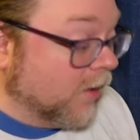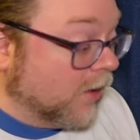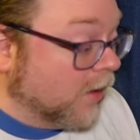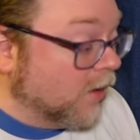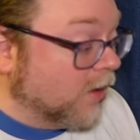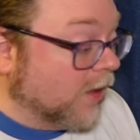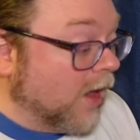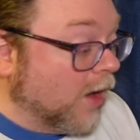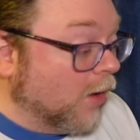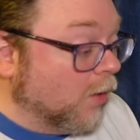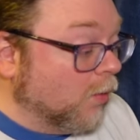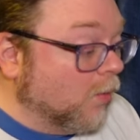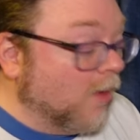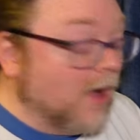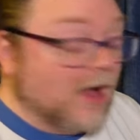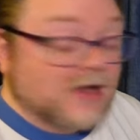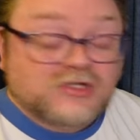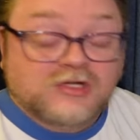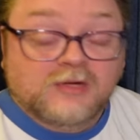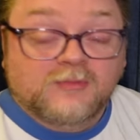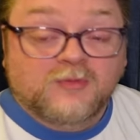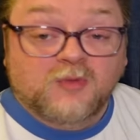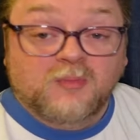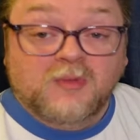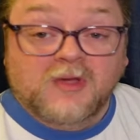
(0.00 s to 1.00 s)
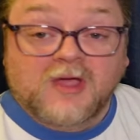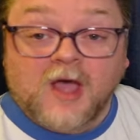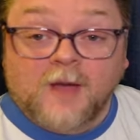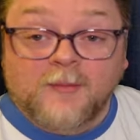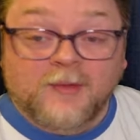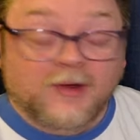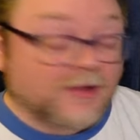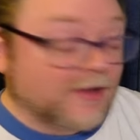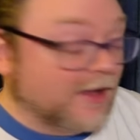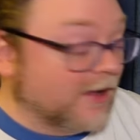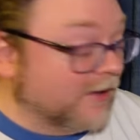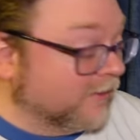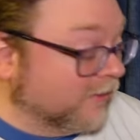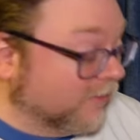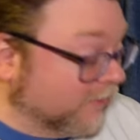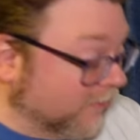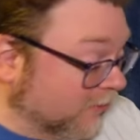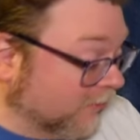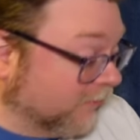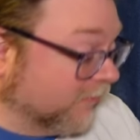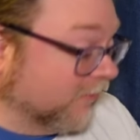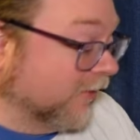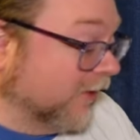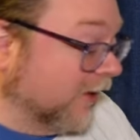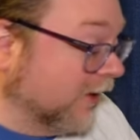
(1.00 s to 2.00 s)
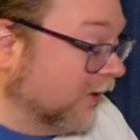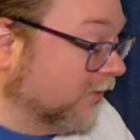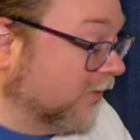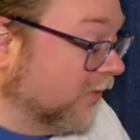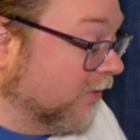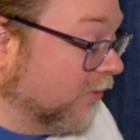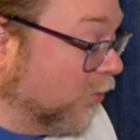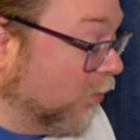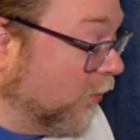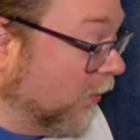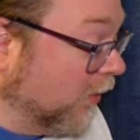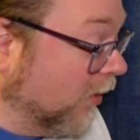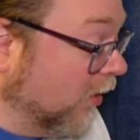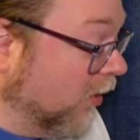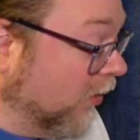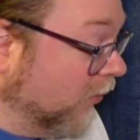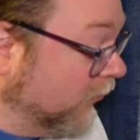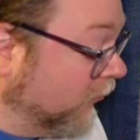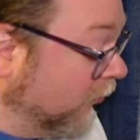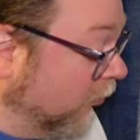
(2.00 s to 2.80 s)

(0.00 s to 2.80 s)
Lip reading: Yeah, watch him to become enlightened. There's a link to the We're All